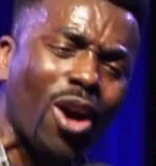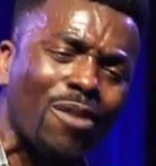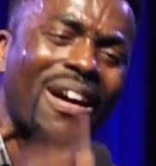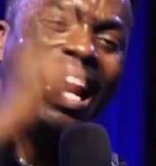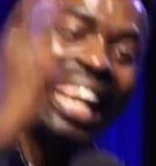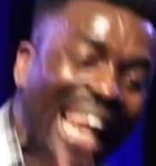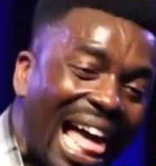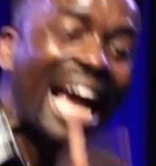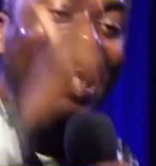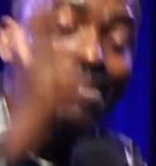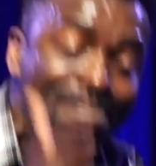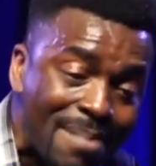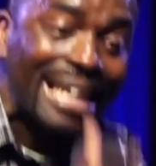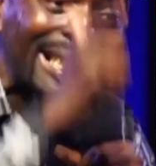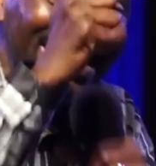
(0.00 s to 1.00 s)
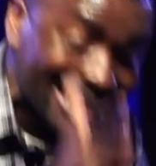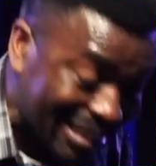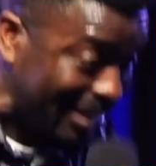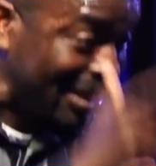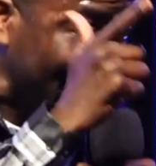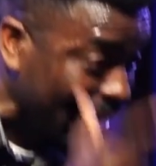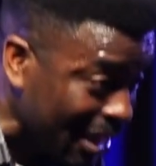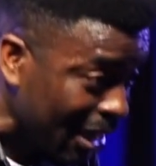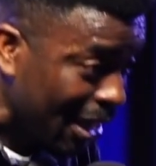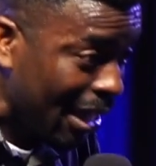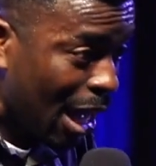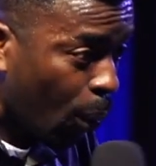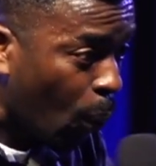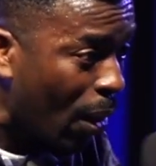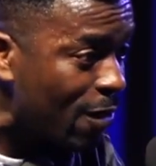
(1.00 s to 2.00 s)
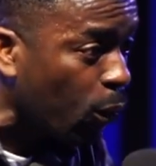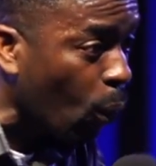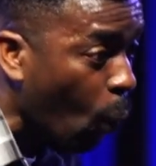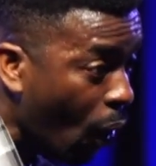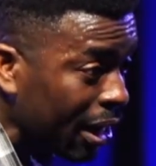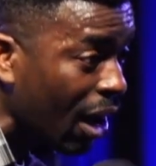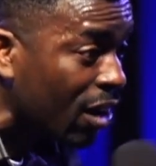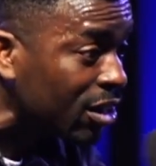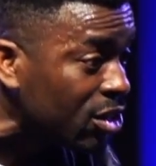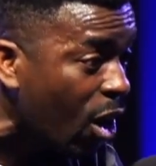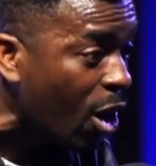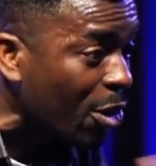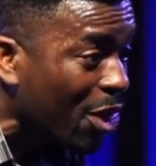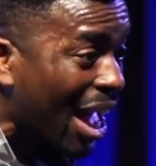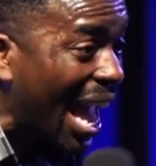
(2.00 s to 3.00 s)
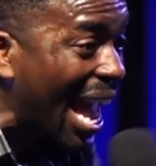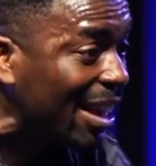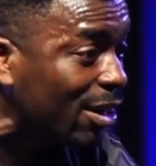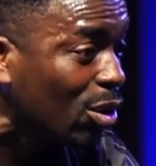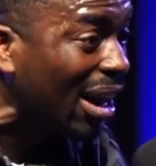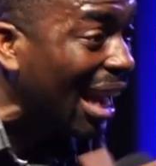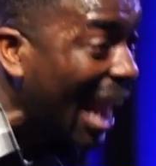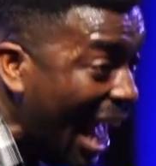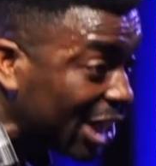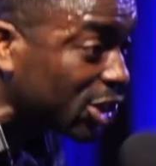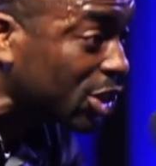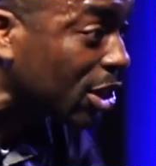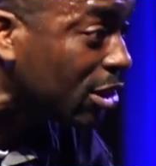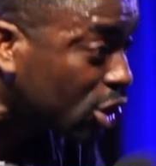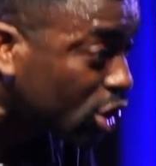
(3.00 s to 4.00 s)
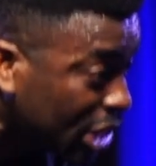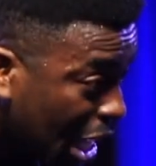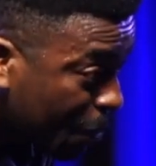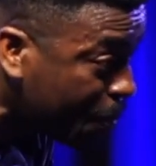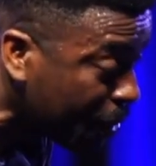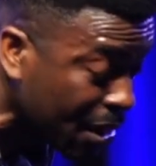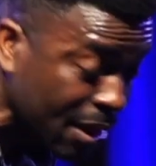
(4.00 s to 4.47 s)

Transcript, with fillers: of alignment with one another in relationship.